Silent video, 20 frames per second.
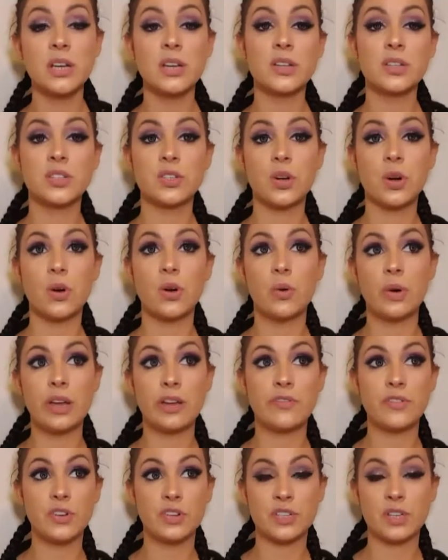So
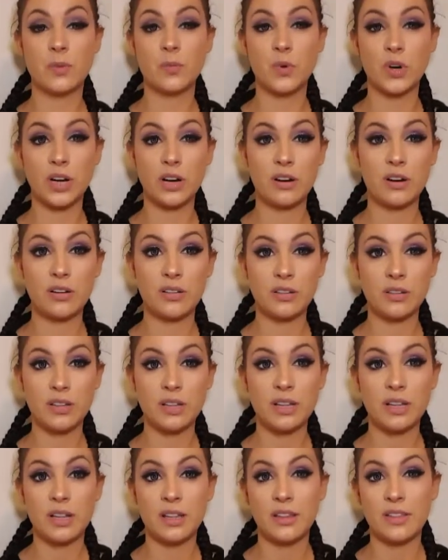if you're somewhere
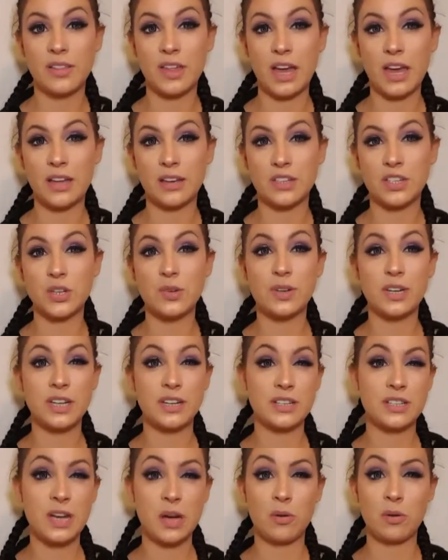that you need
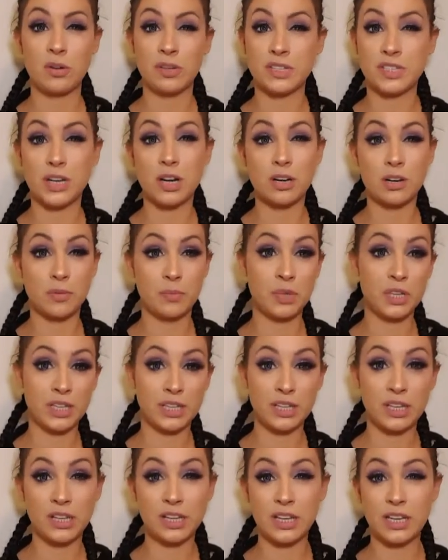a towel and it's not
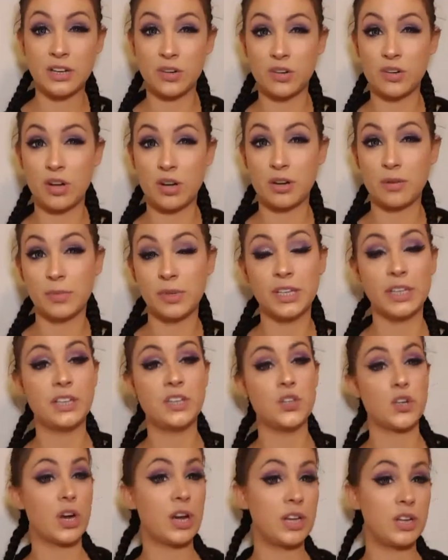completely clean or not completely
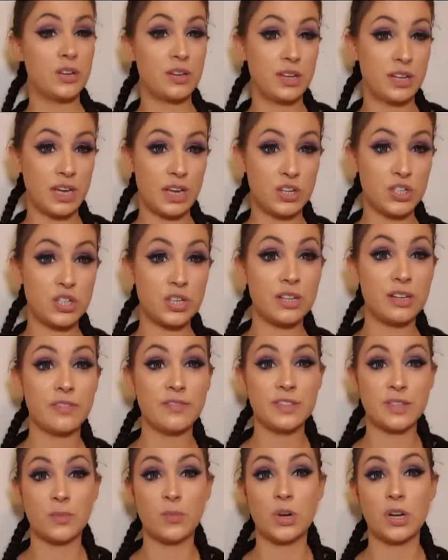dry, you can catch it
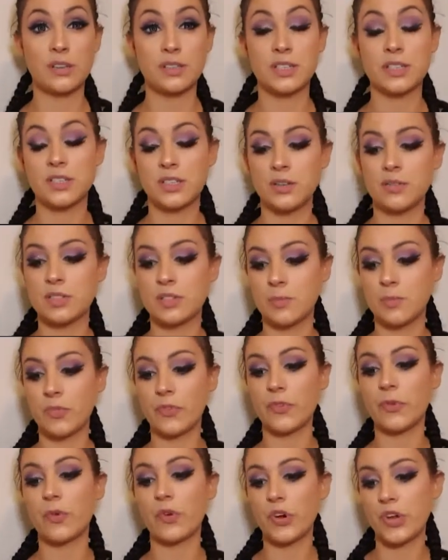if someone else has used it
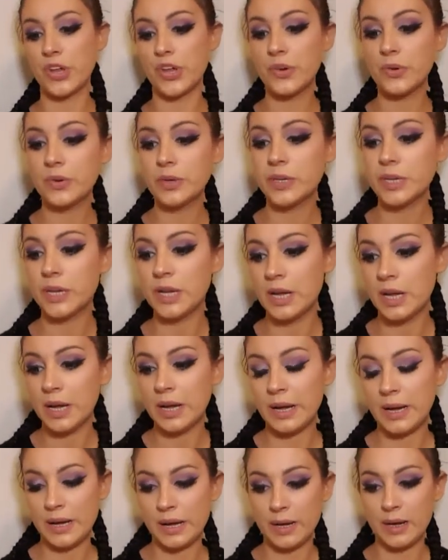before you.
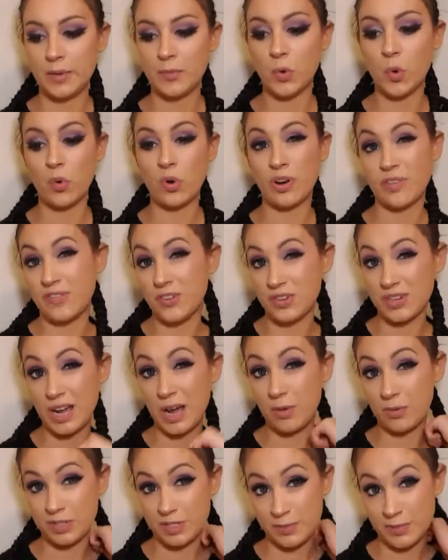Or if your
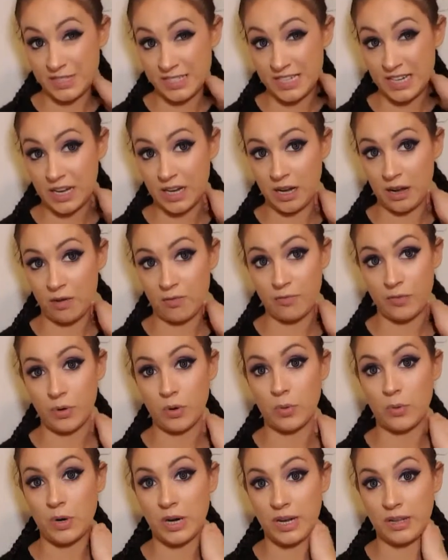towel's been sitting out
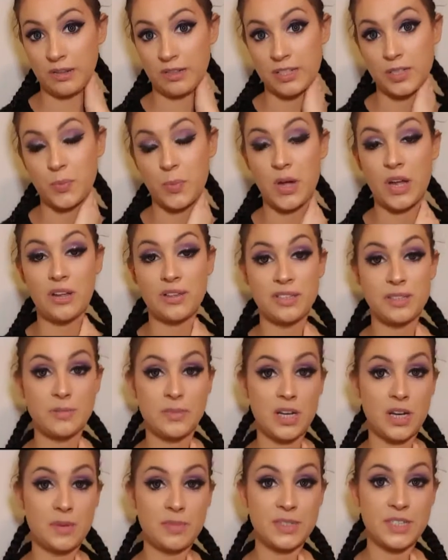for a while as well,
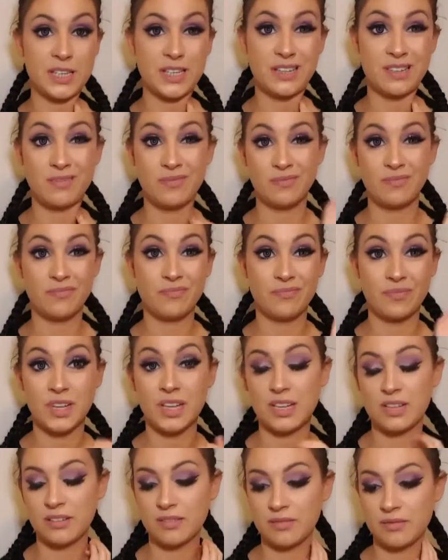sometimes it
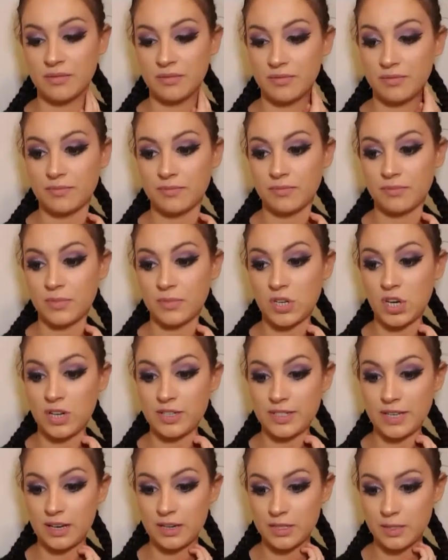can
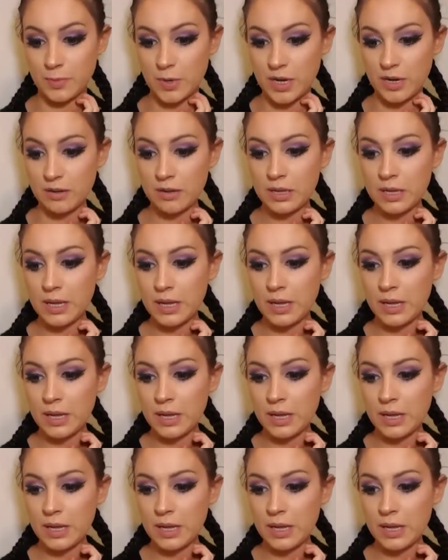cause that as well.